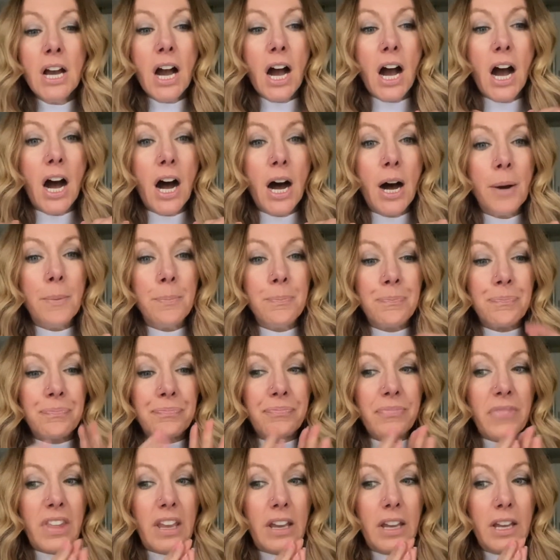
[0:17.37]

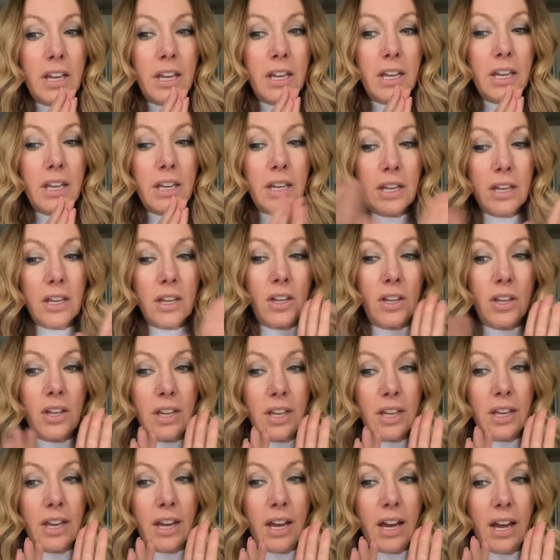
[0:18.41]
Um,
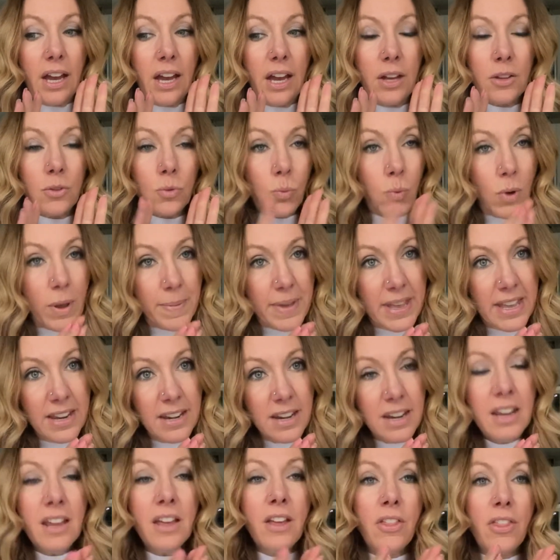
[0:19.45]

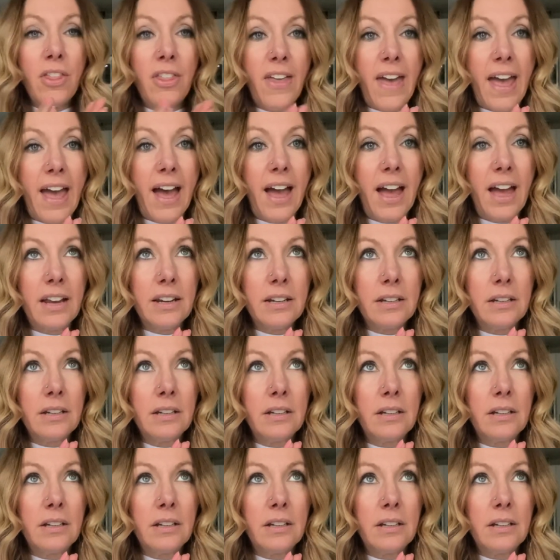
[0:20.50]
women that